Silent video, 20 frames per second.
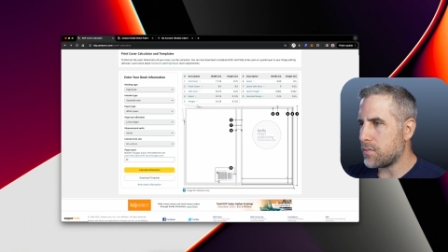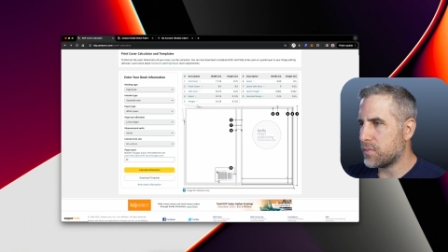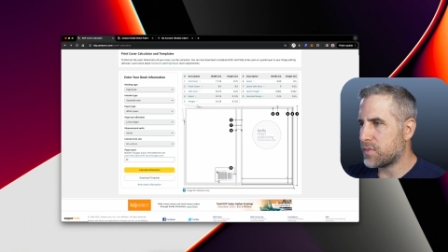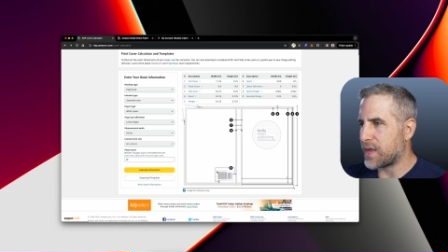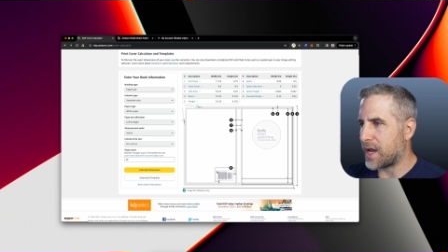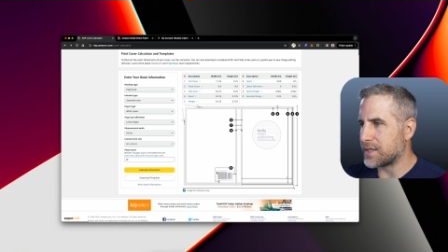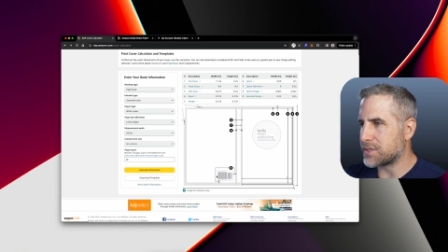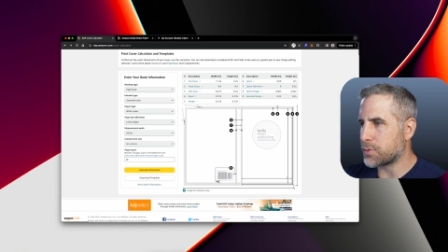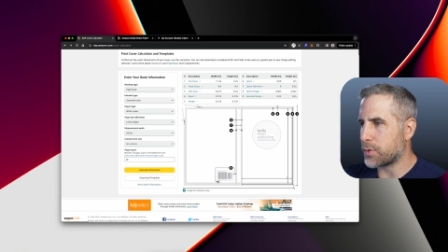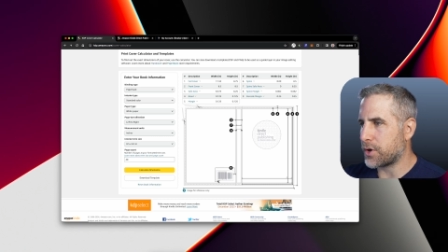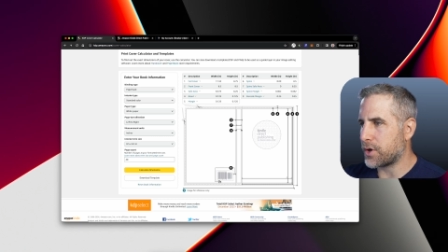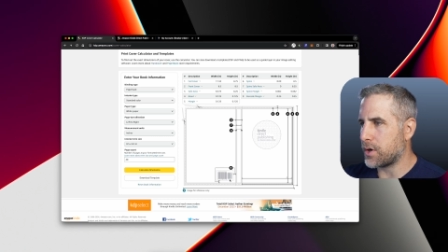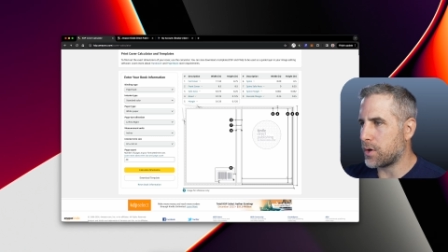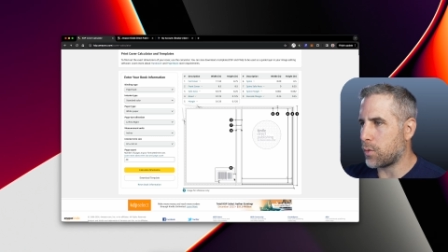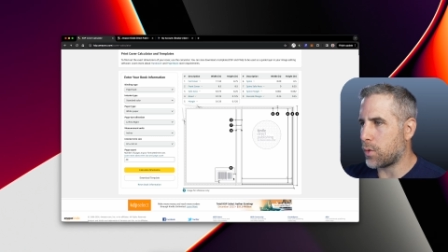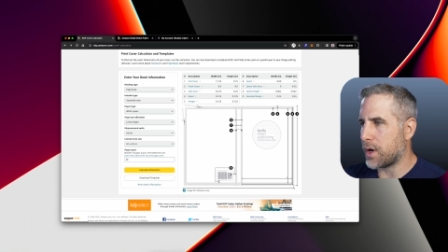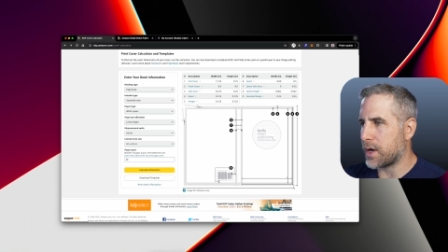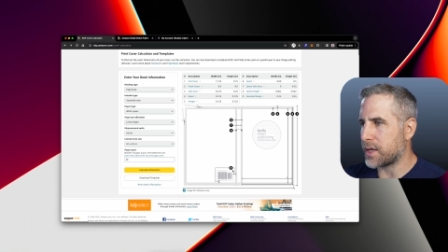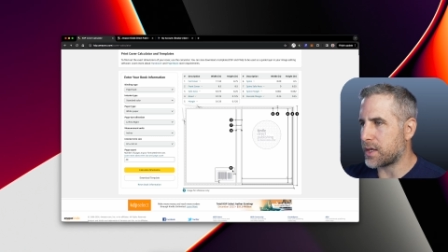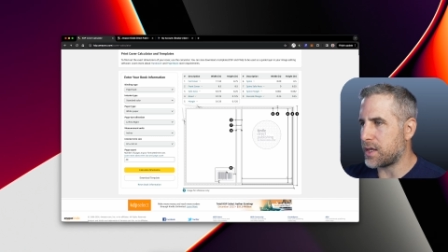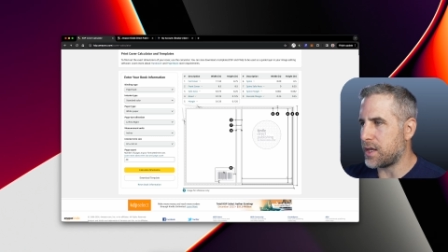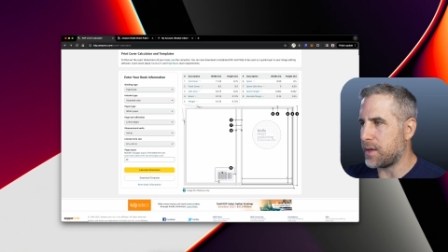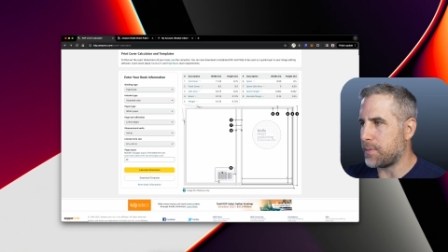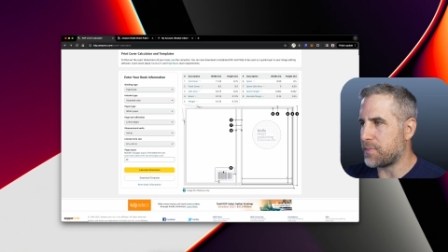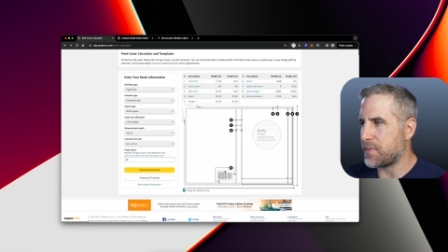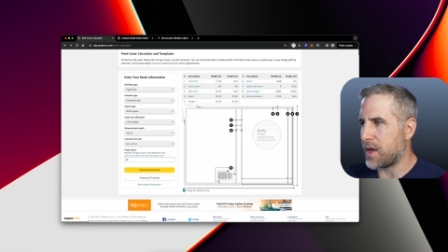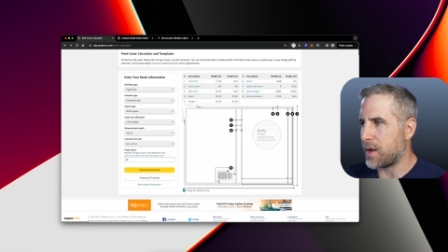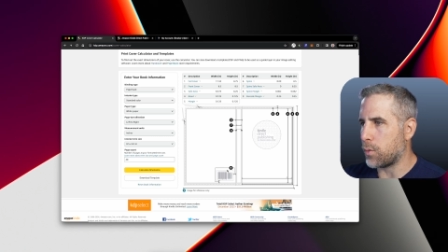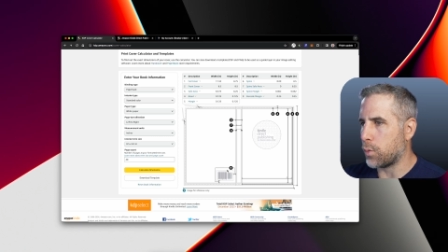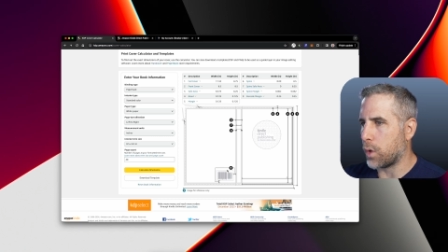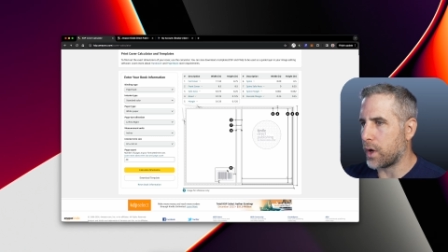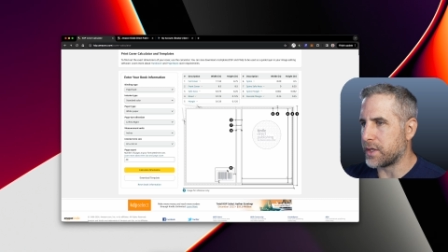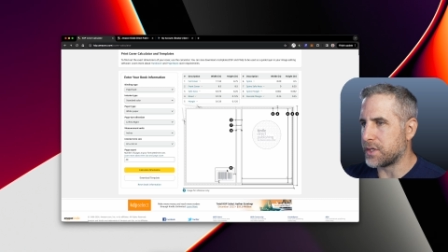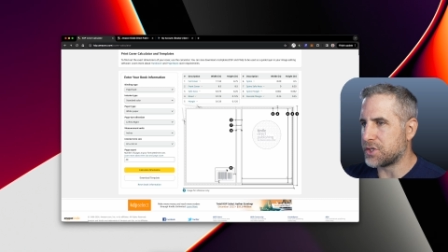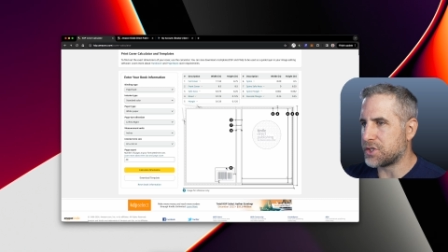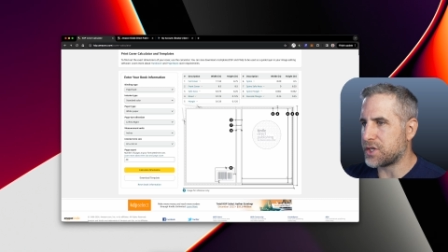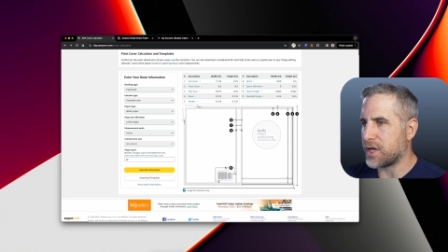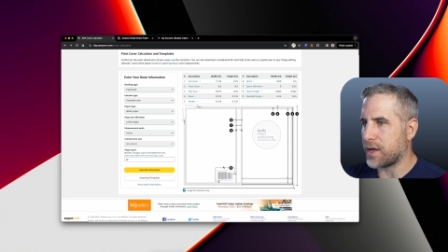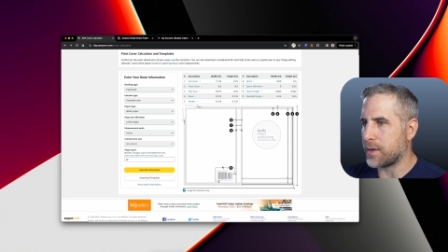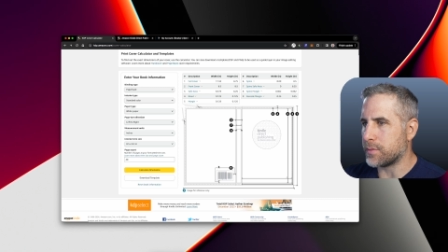That's where you're going to want to keep that white
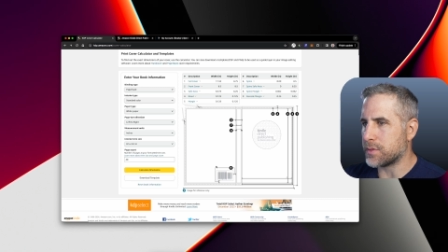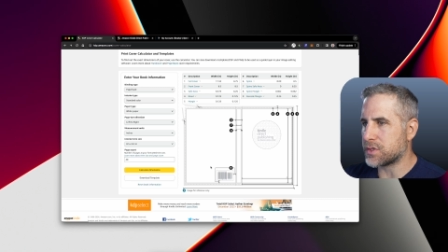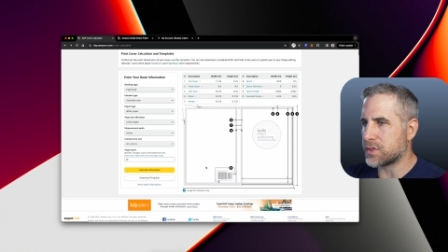shape.